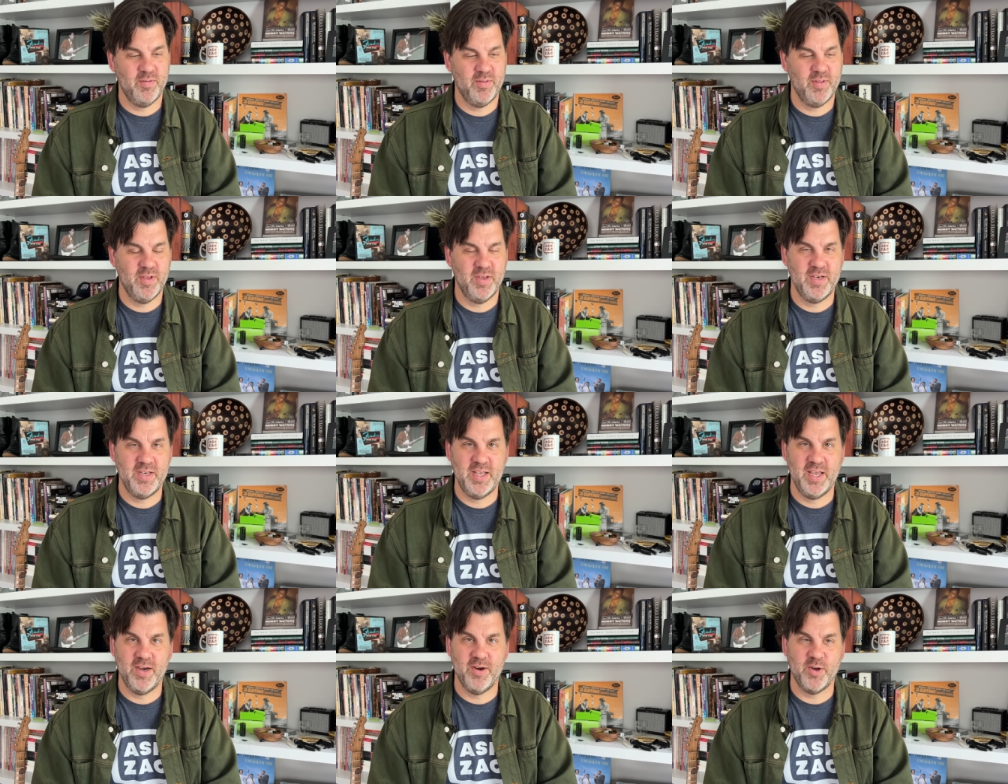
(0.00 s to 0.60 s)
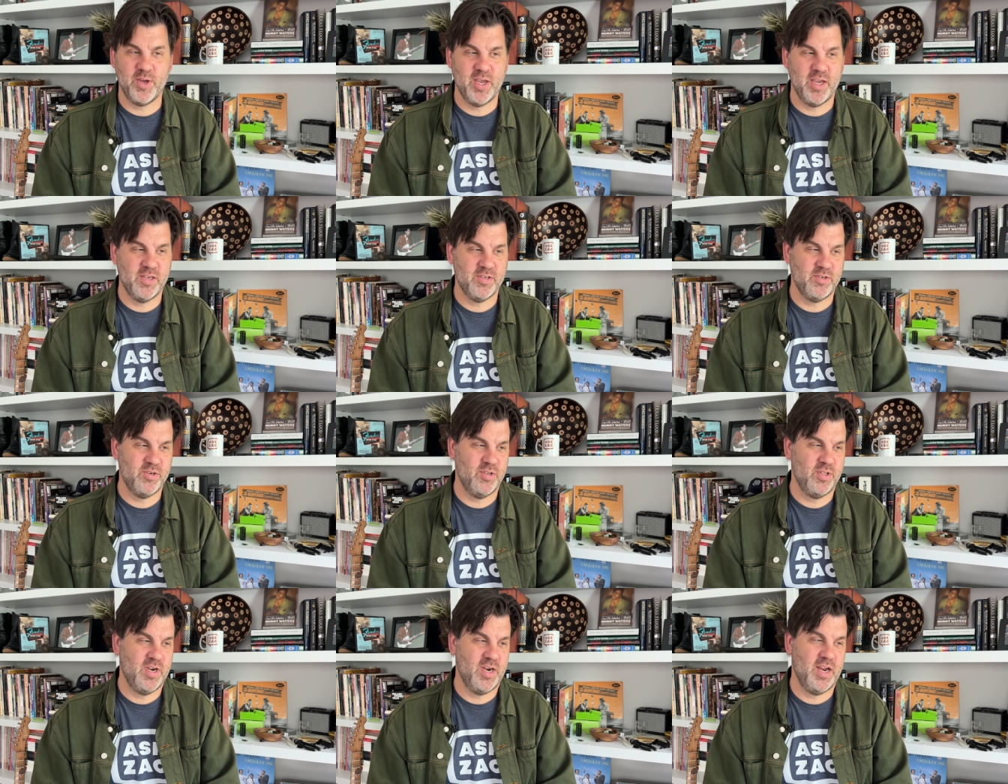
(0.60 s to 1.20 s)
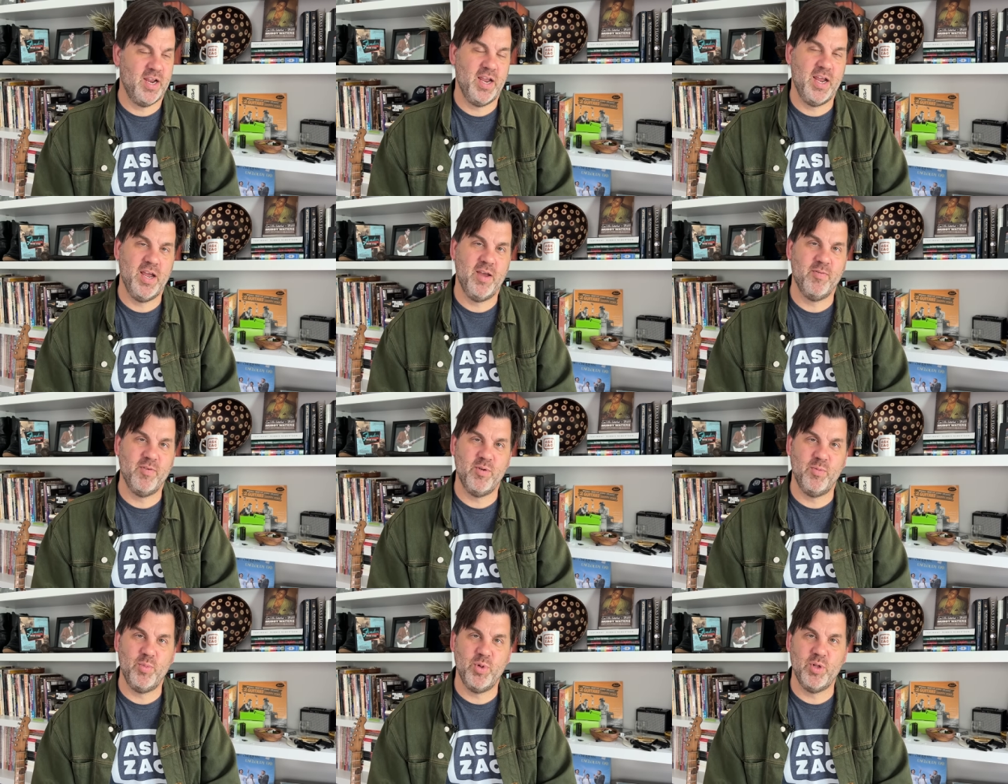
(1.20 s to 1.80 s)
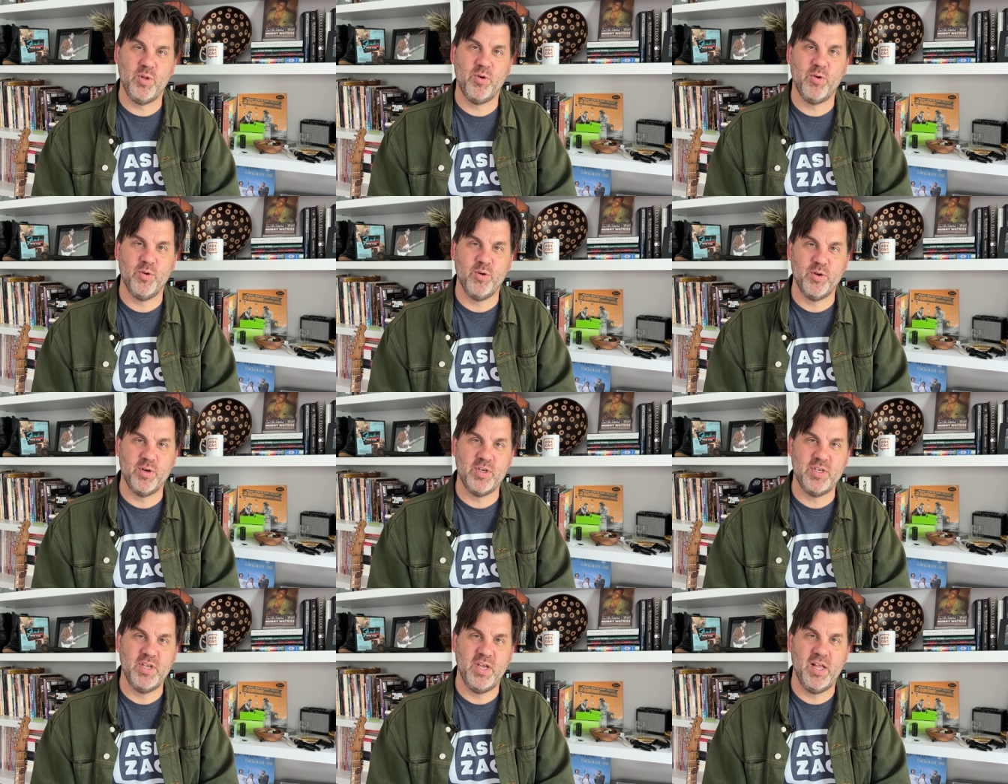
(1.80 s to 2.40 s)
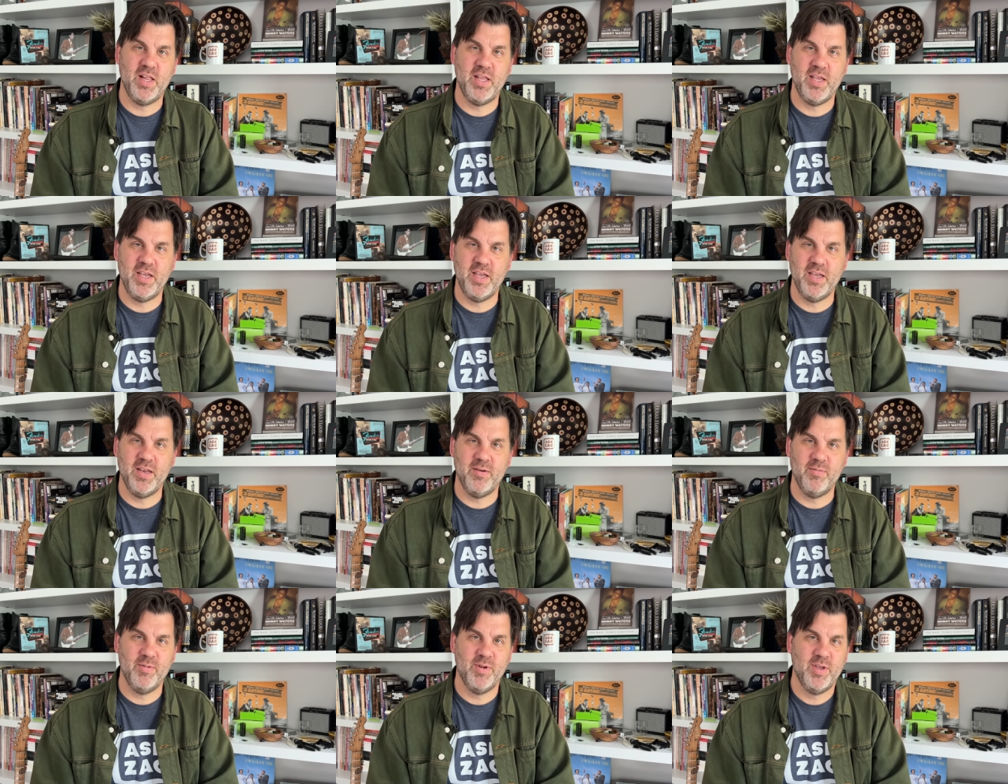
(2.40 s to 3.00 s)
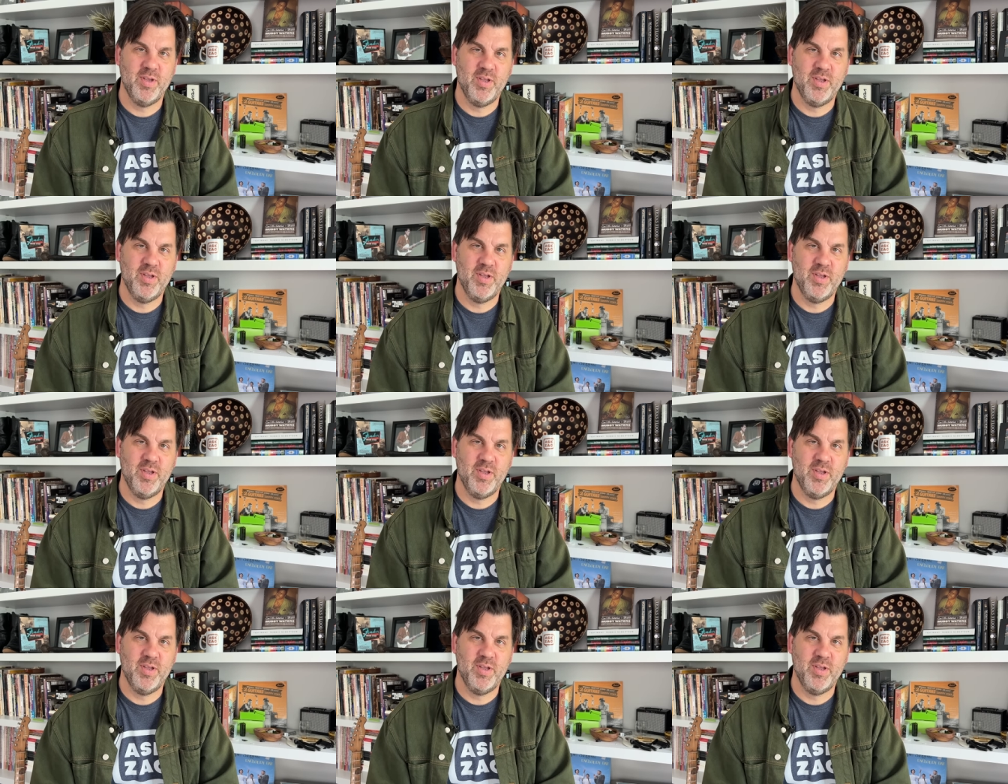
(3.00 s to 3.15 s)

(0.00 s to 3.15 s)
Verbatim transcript: the Danocaster that I have, and a Bill Crook telly, and